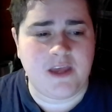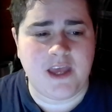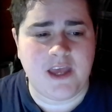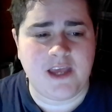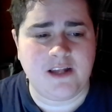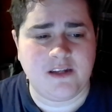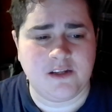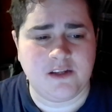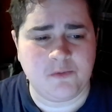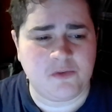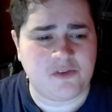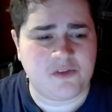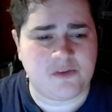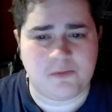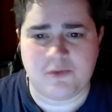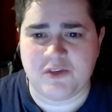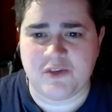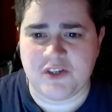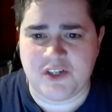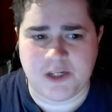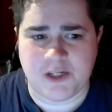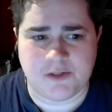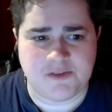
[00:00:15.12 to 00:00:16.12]
England was
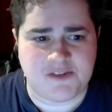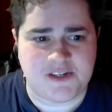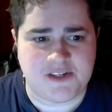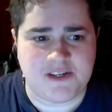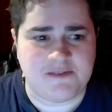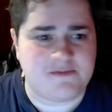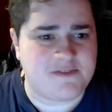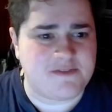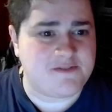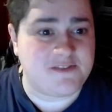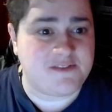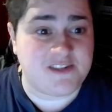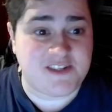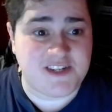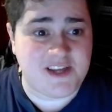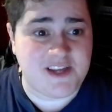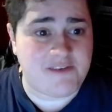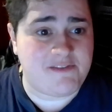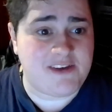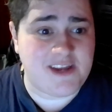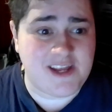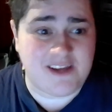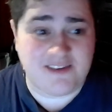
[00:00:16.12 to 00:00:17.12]
at Chelsea for
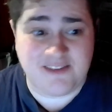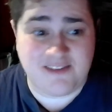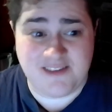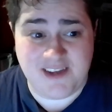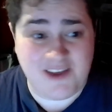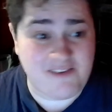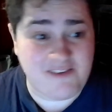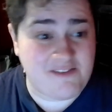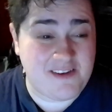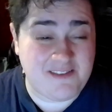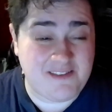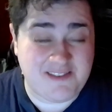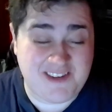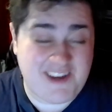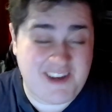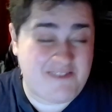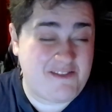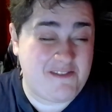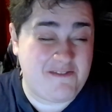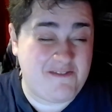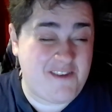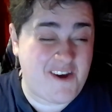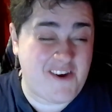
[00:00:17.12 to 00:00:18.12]
7 years,
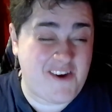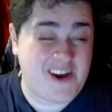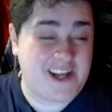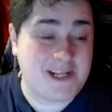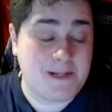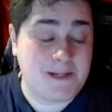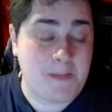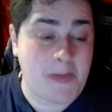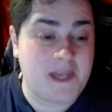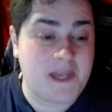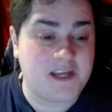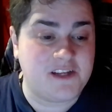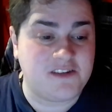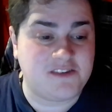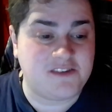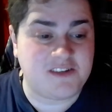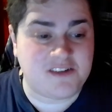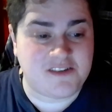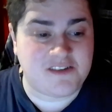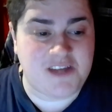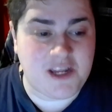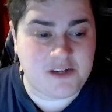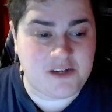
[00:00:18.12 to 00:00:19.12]
seven very
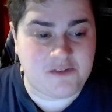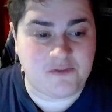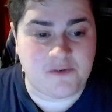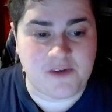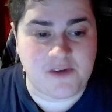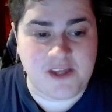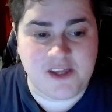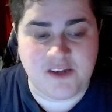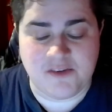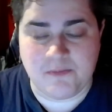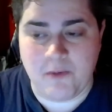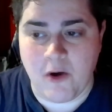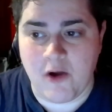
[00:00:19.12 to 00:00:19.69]
successful years.